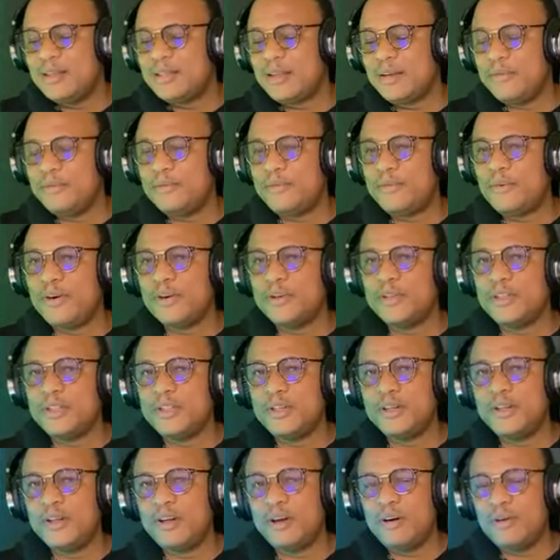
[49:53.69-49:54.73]
is a
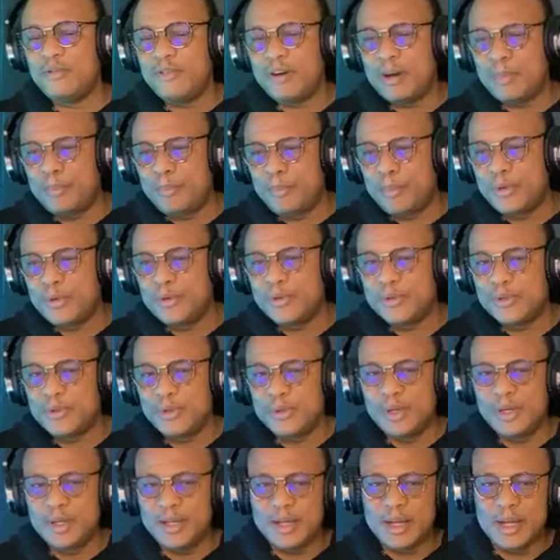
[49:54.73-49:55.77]
function of
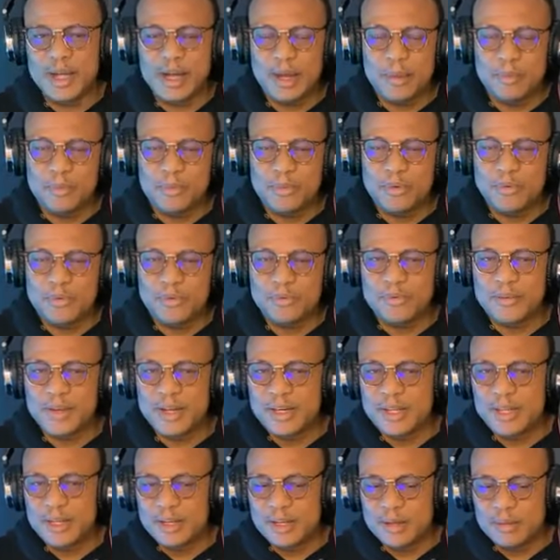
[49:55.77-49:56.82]
apostolic and
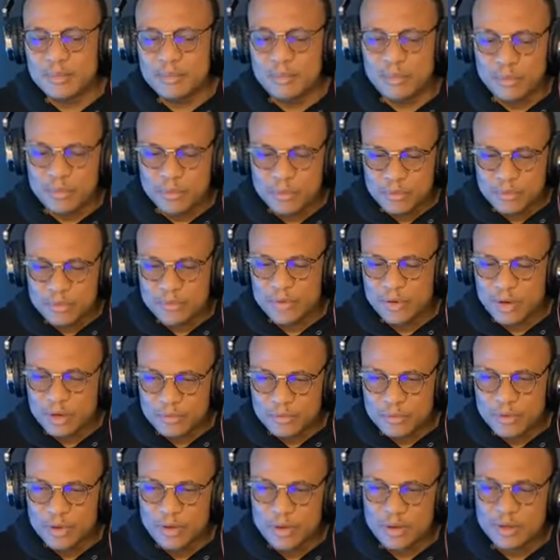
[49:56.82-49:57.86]
prophetic move
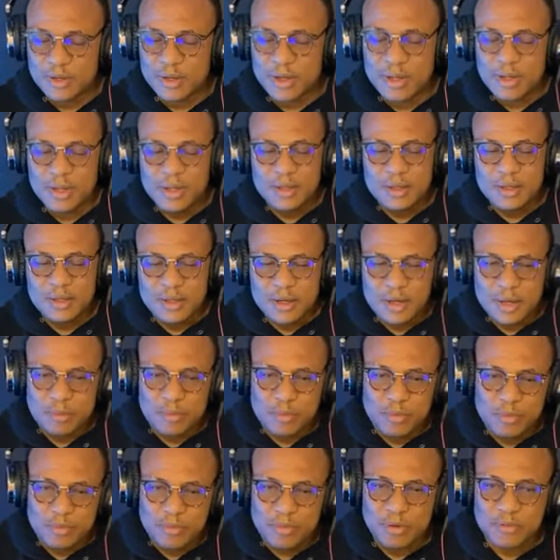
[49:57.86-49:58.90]
of God
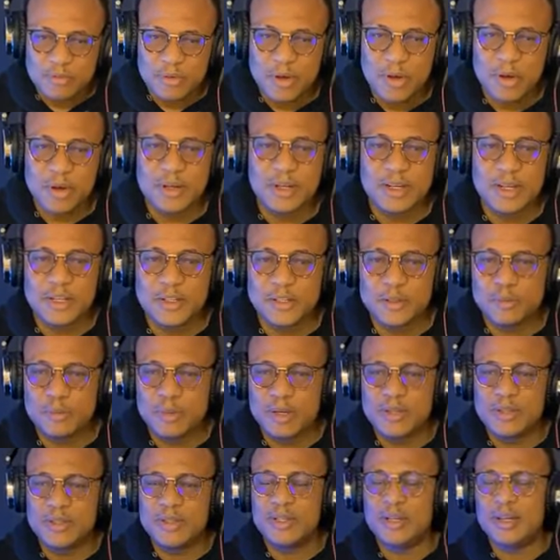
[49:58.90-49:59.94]
the move of God is